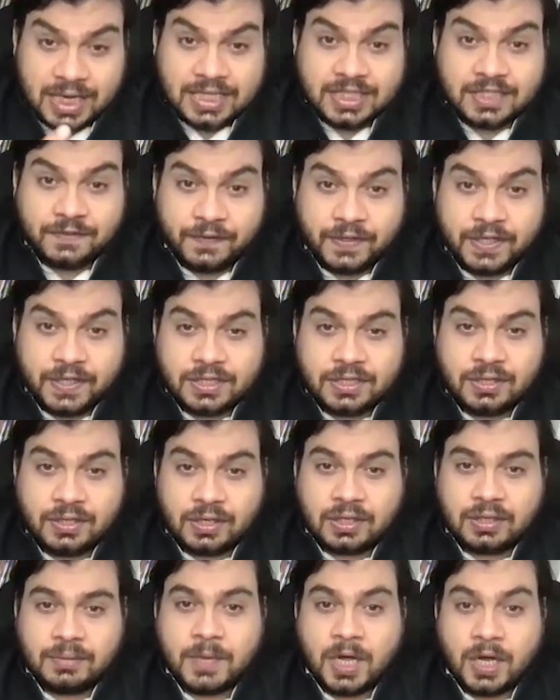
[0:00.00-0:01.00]
let's first
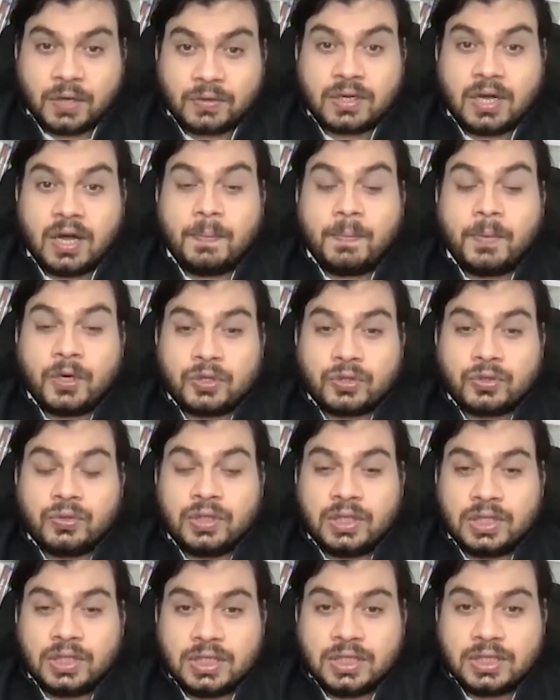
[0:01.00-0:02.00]
talk about
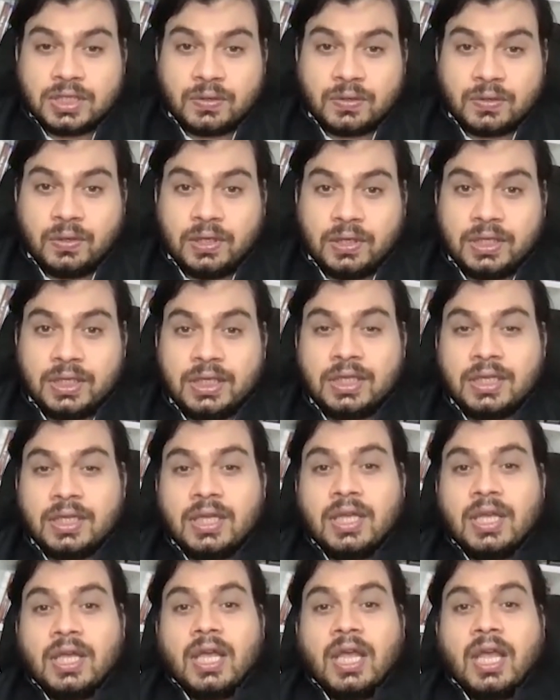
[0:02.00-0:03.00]
opportunities only.
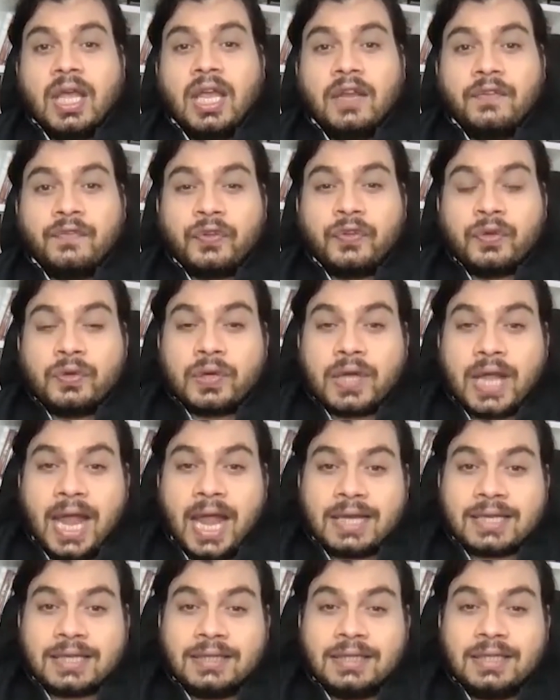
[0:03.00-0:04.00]
If you look
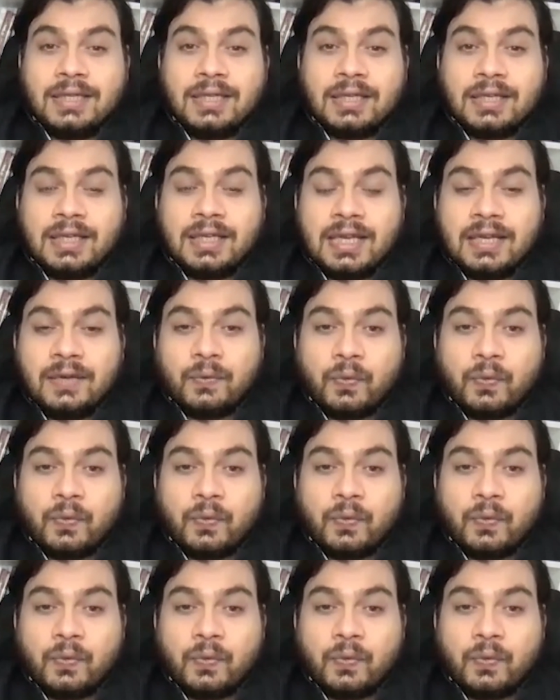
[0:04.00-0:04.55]
at the